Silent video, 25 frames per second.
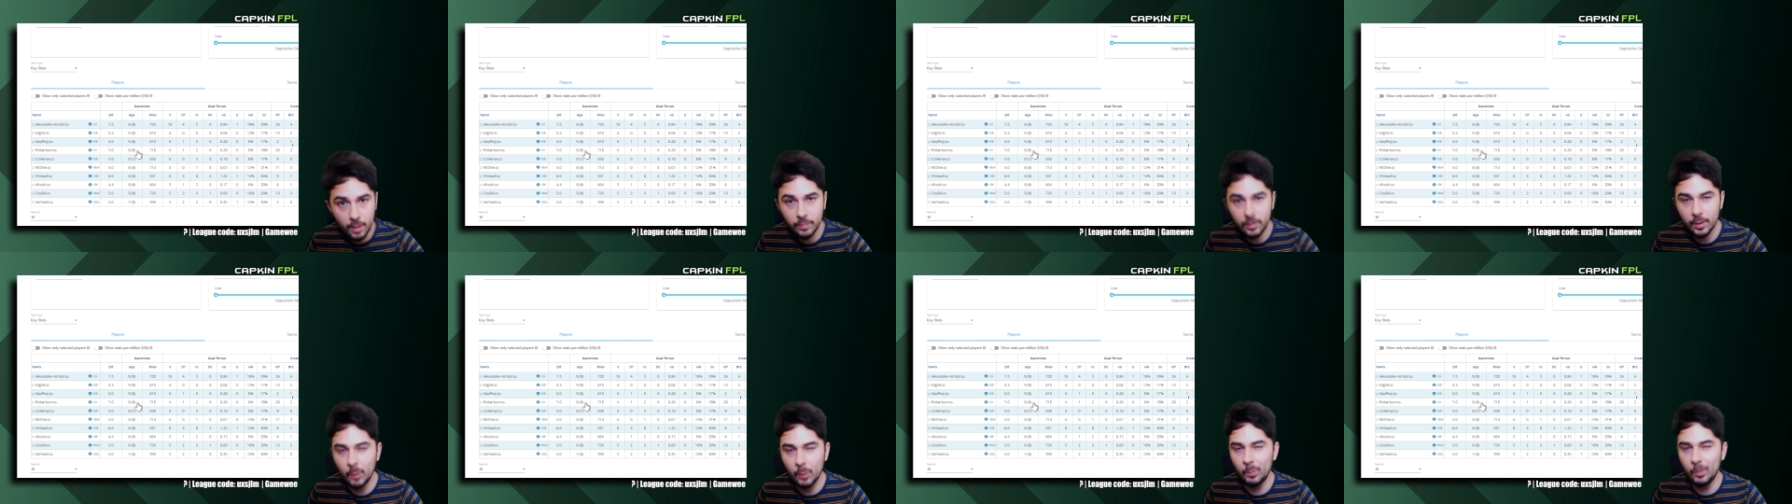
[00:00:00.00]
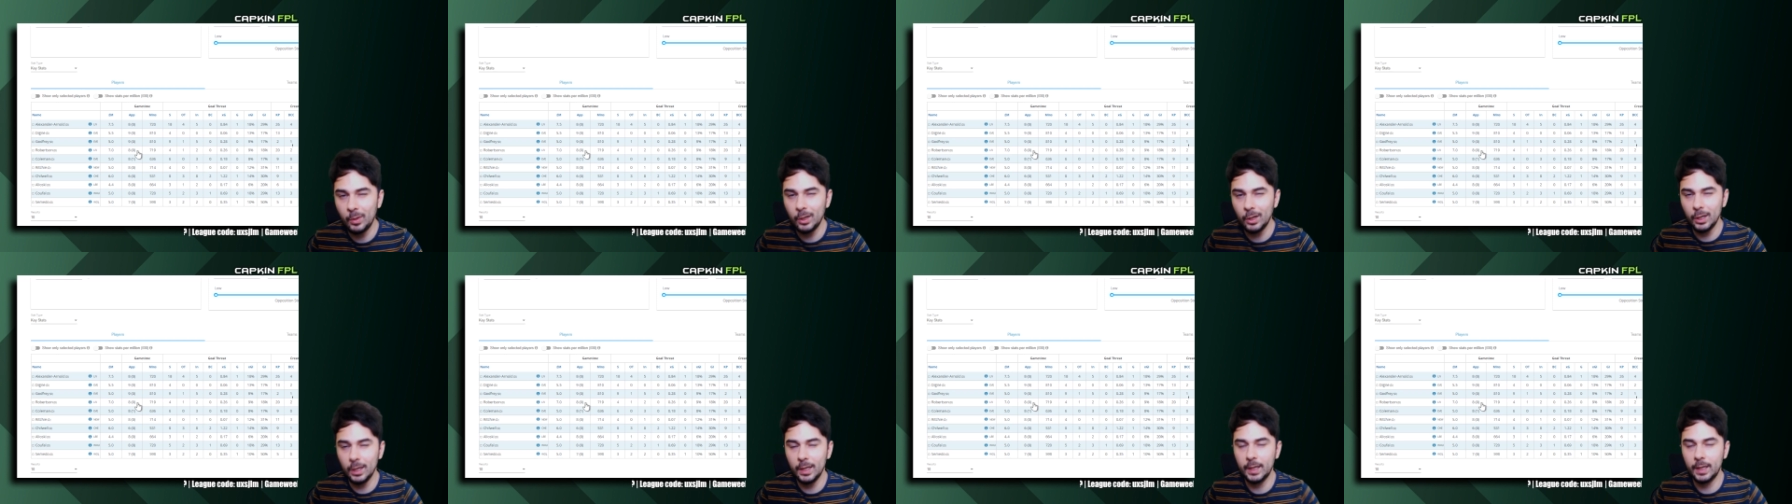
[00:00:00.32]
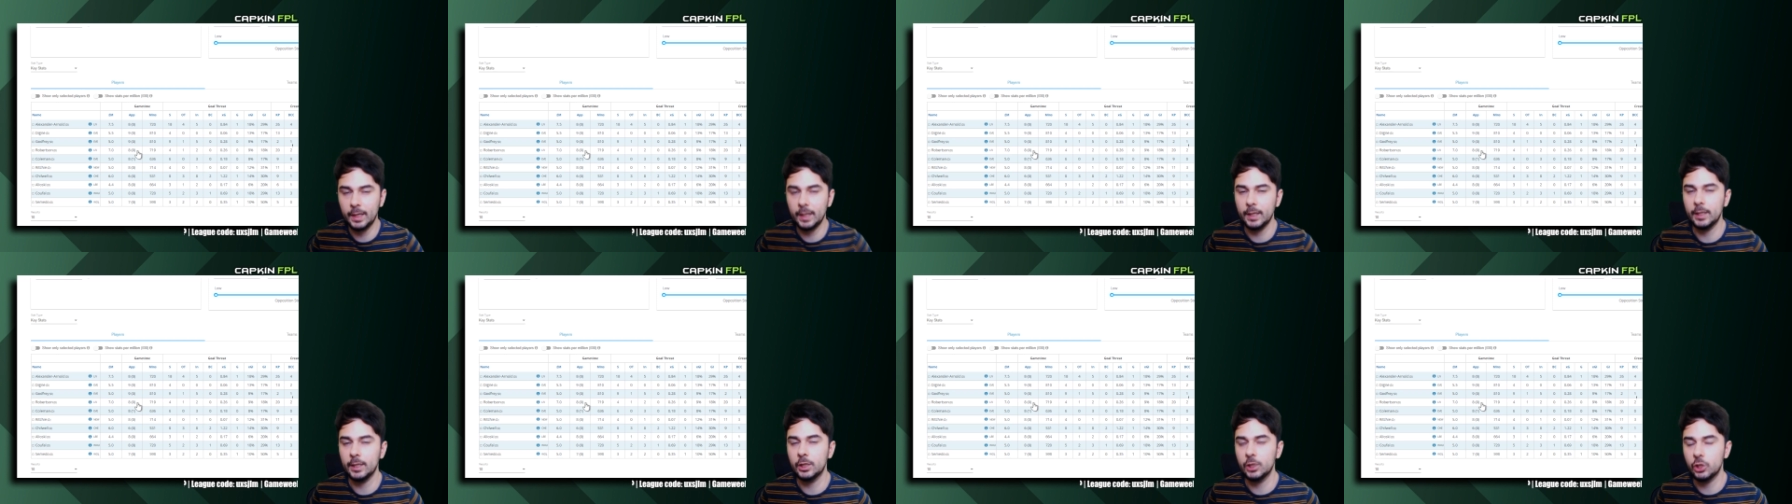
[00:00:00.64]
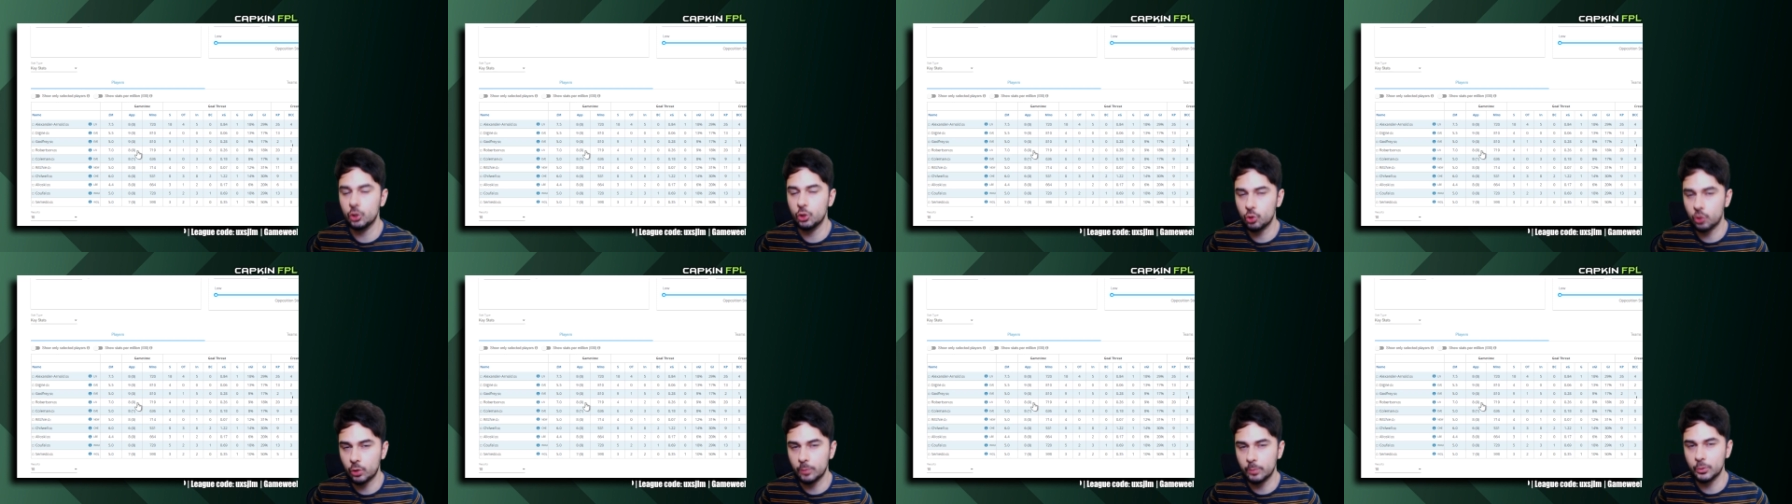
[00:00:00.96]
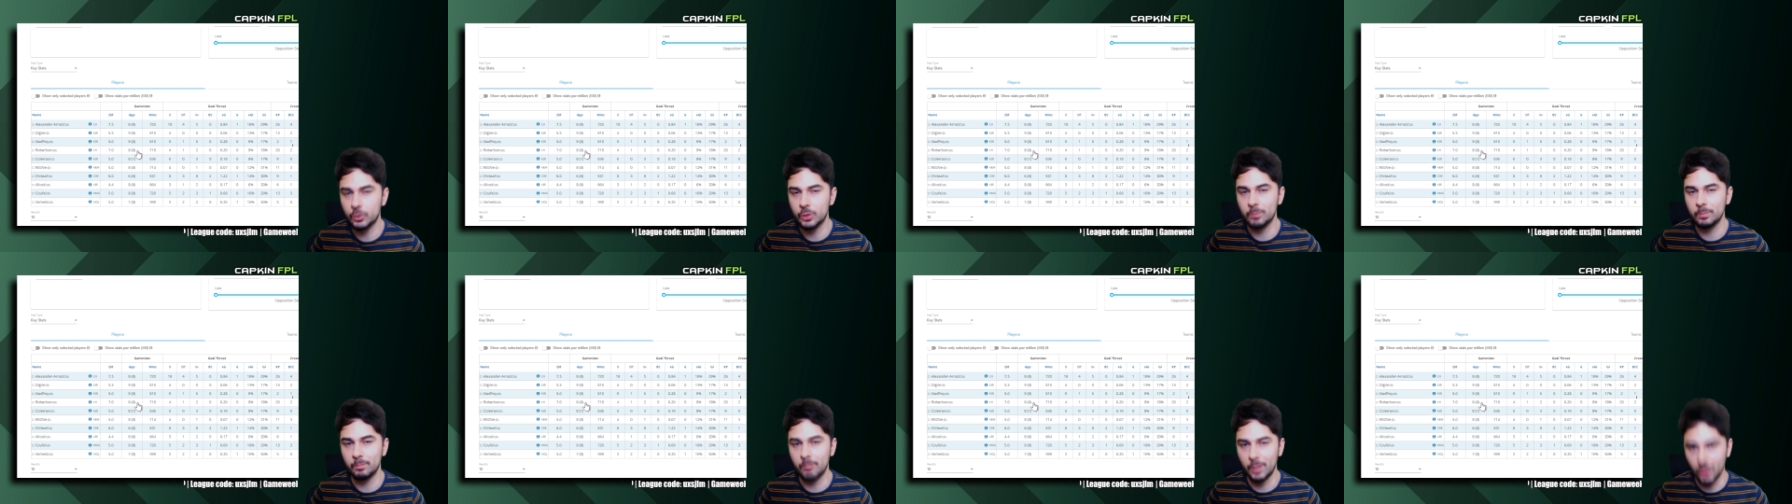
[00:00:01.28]
there'll be a link in the
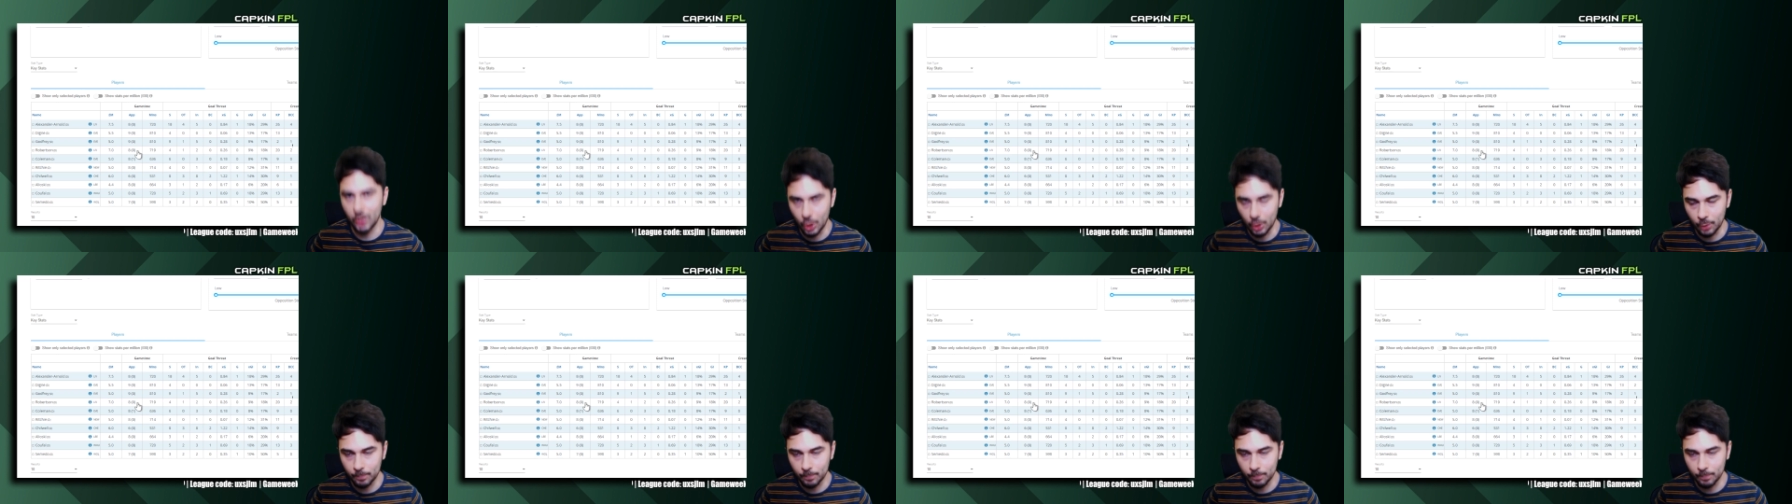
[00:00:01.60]
description below.